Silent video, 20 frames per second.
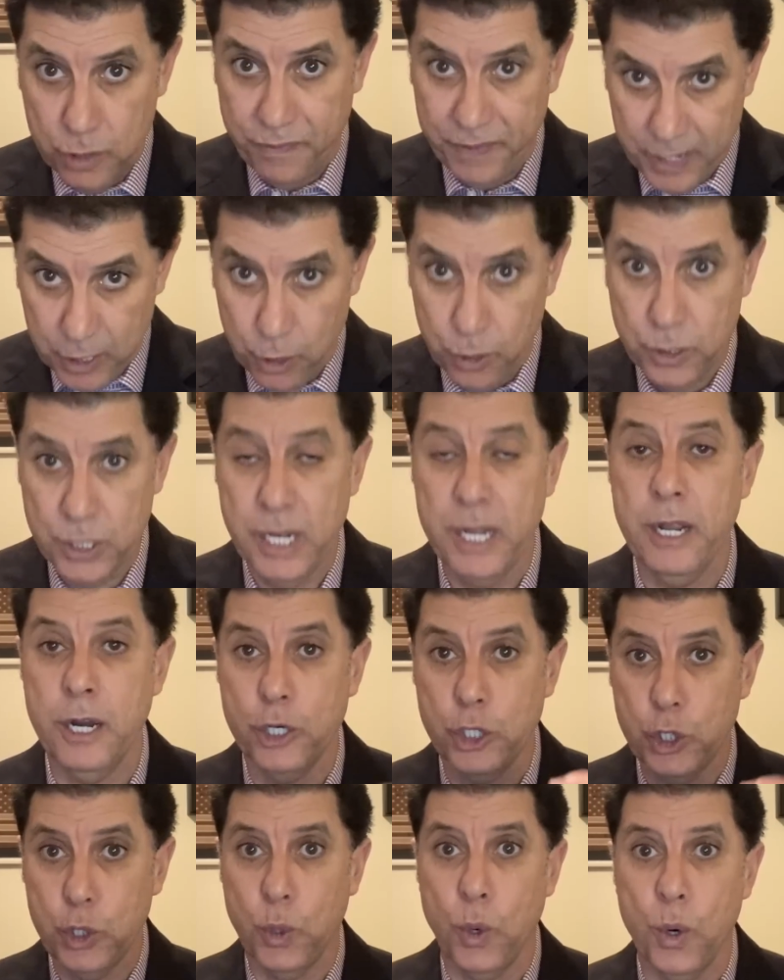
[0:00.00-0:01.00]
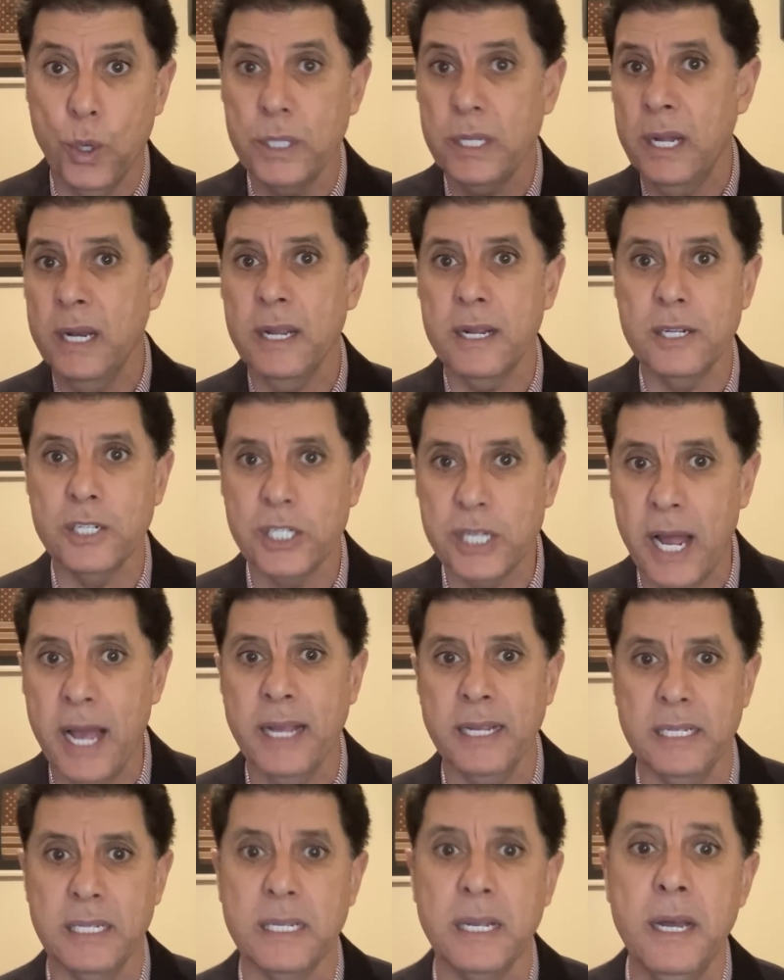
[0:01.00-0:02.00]
videos here short and
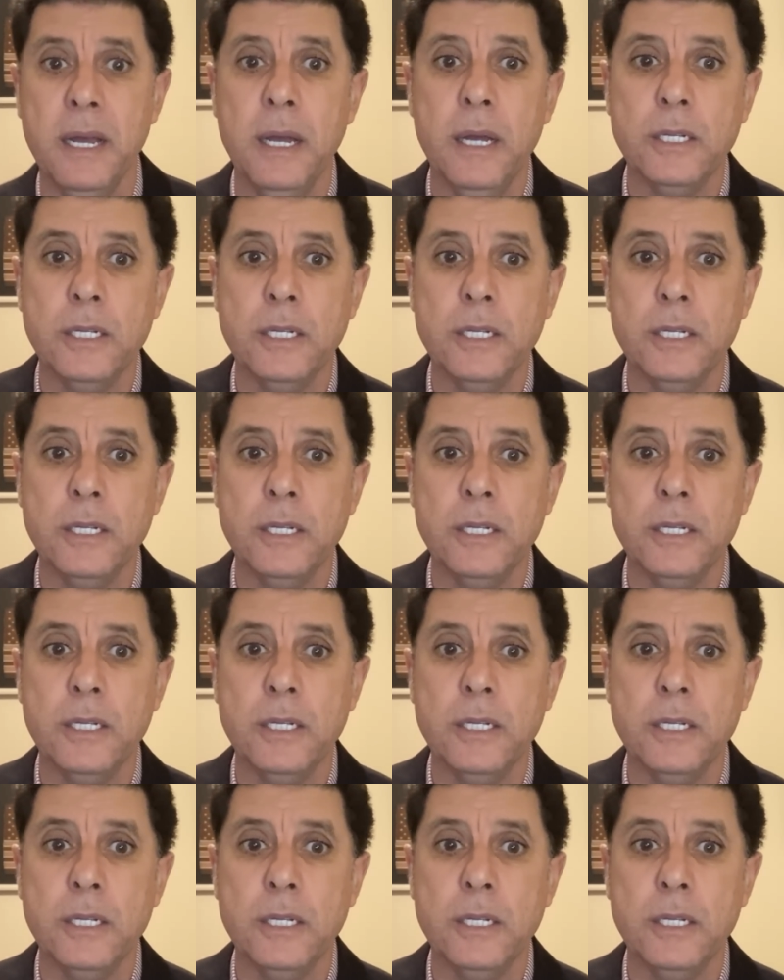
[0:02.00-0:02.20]
concise.